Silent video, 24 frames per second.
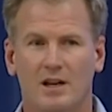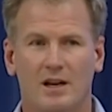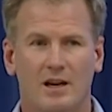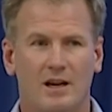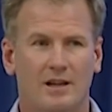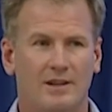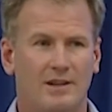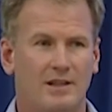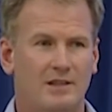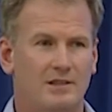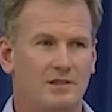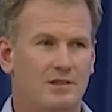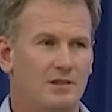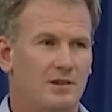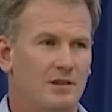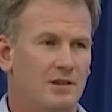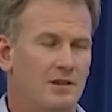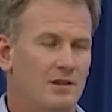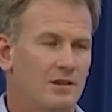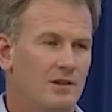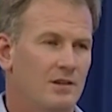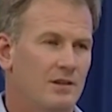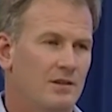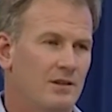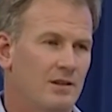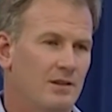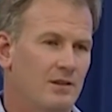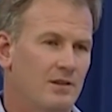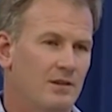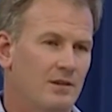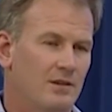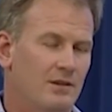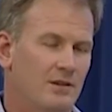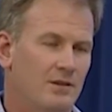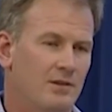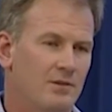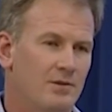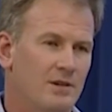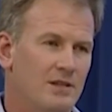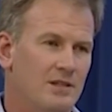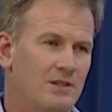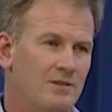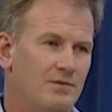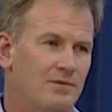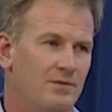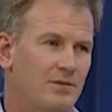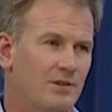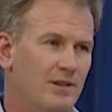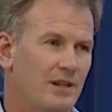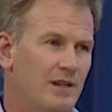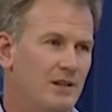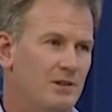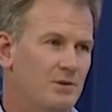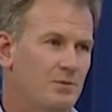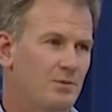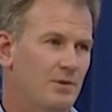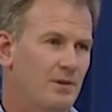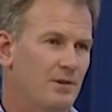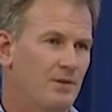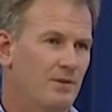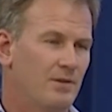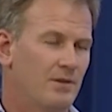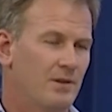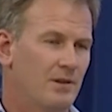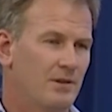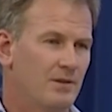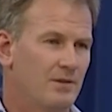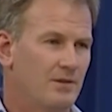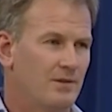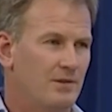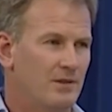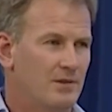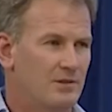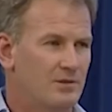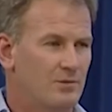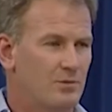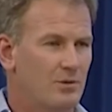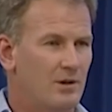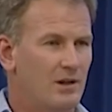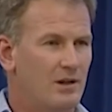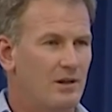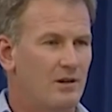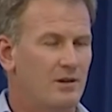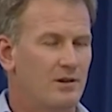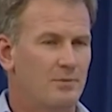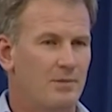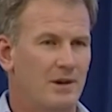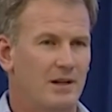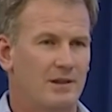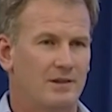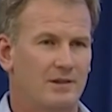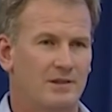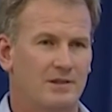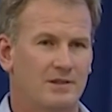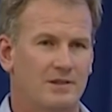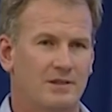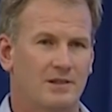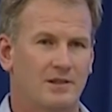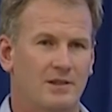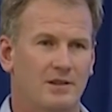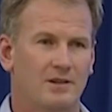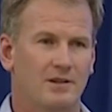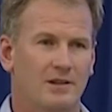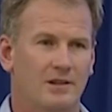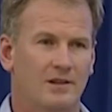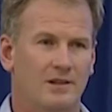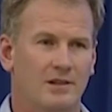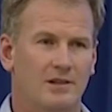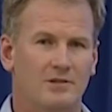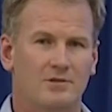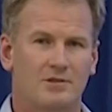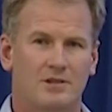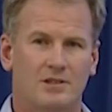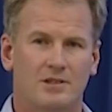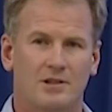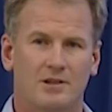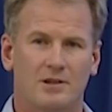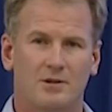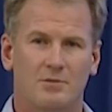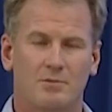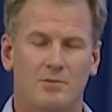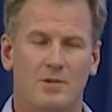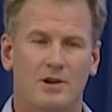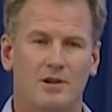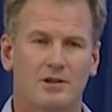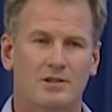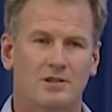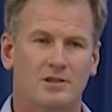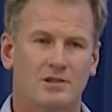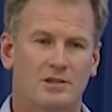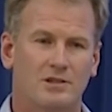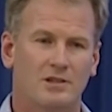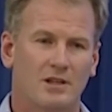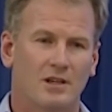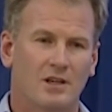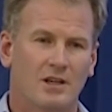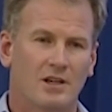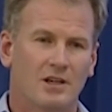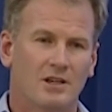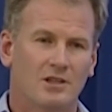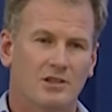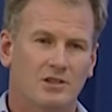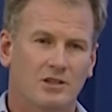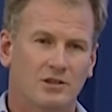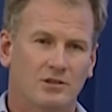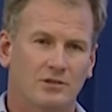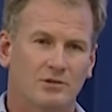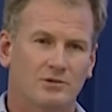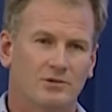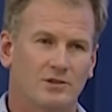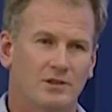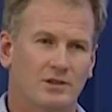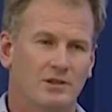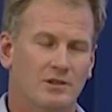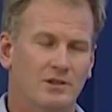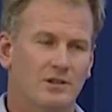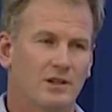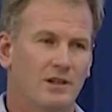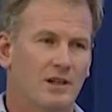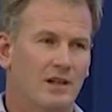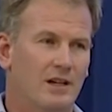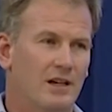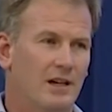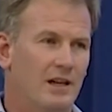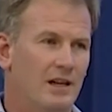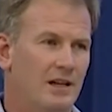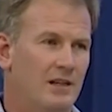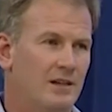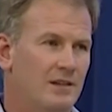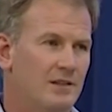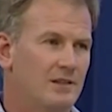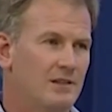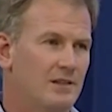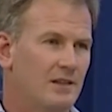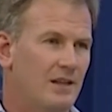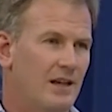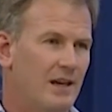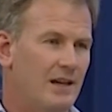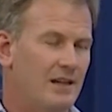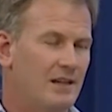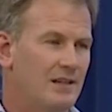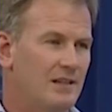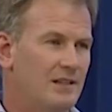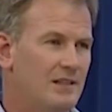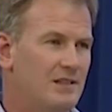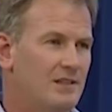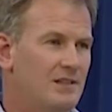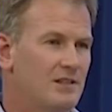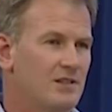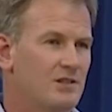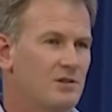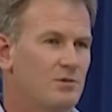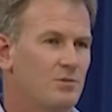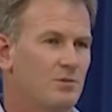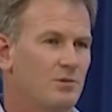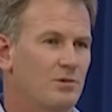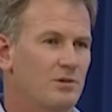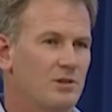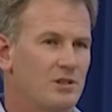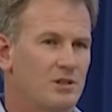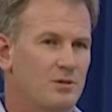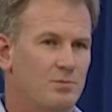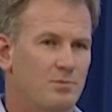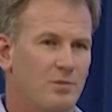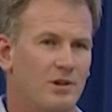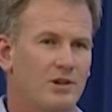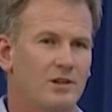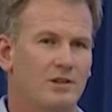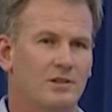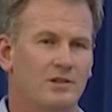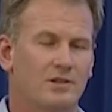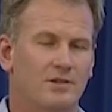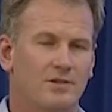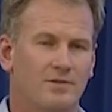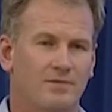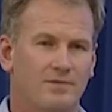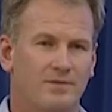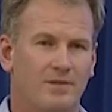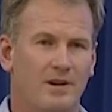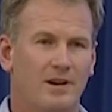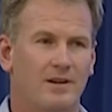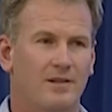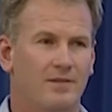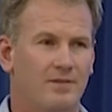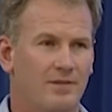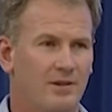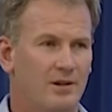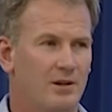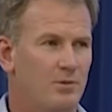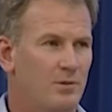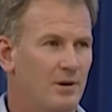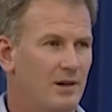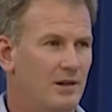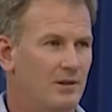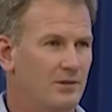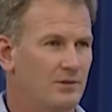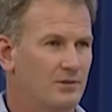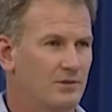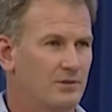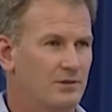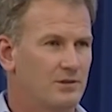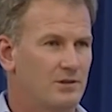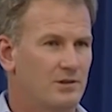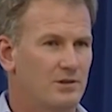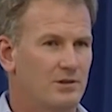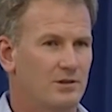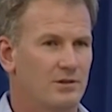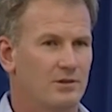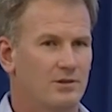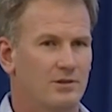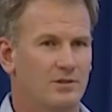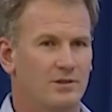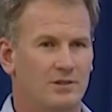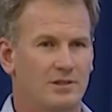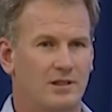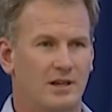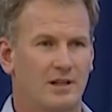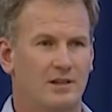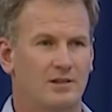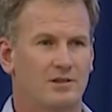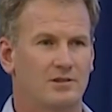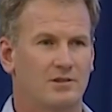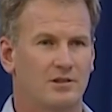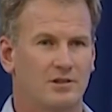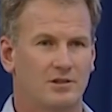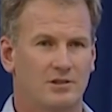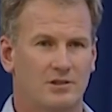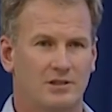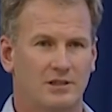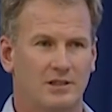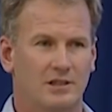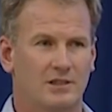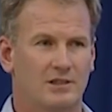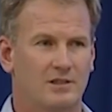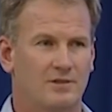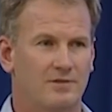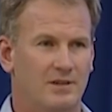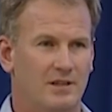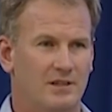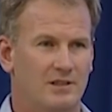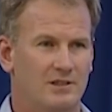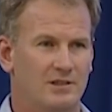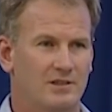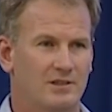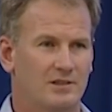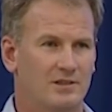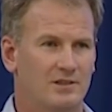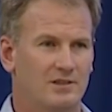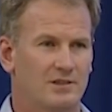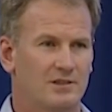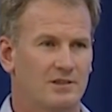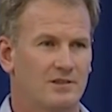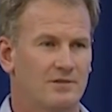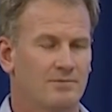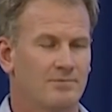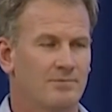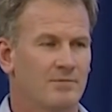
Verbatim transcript: And that's the, the, the reason for that is we, the, there's quite a lot about this in the, in the literature that most children and adolescents will respond very, very well to psychosocial interventions.